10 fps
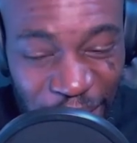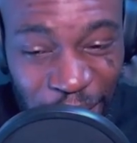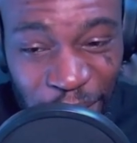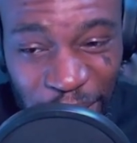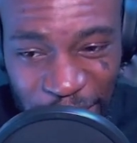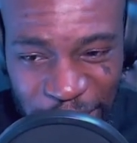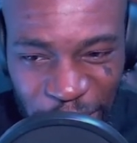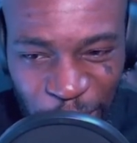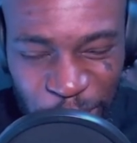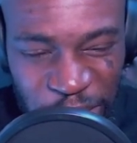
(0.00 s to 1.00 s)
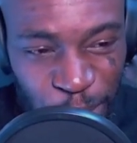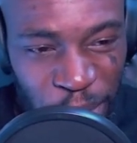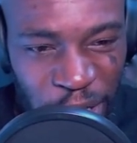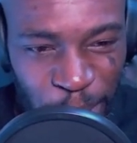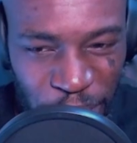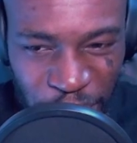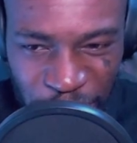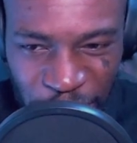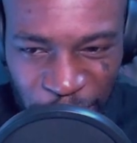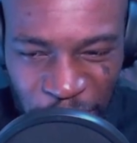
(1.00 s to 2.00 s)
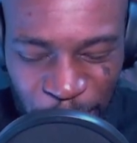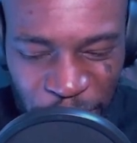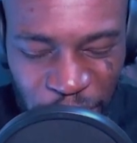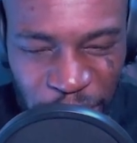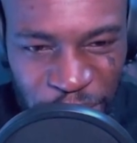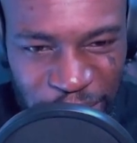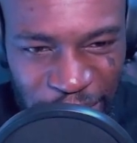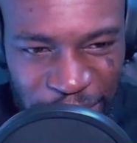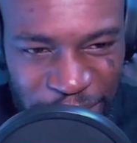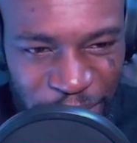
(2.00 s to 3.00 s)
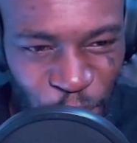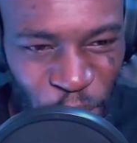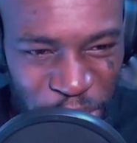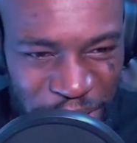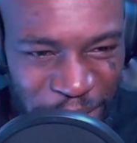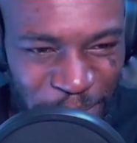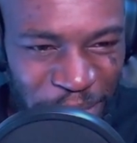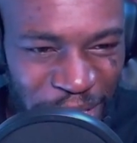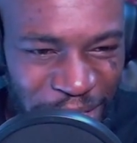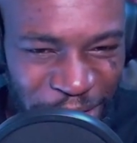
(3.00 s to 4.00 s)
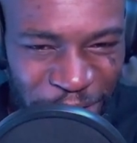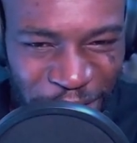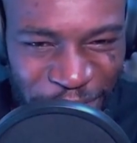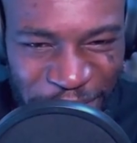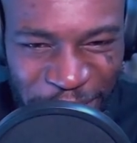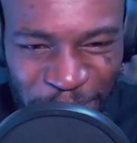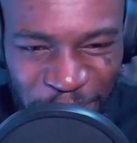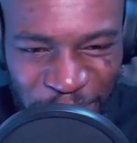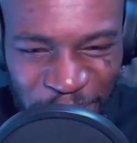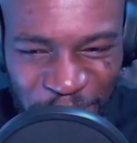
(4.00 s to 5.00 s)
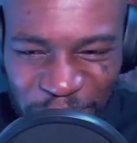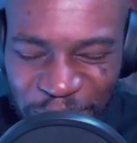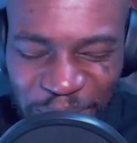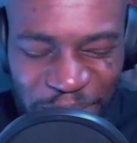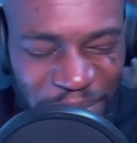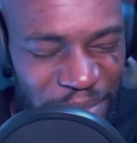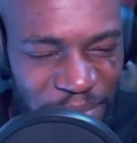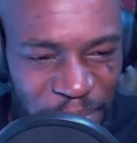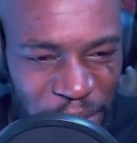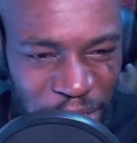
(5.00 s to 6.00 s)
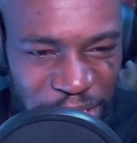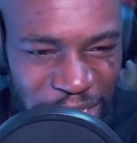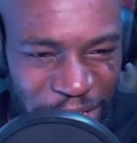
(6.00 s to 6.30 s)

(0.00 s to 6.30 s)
Oh yeah, start with seeds. Plant your seeds. Water them. Look after them. Planting is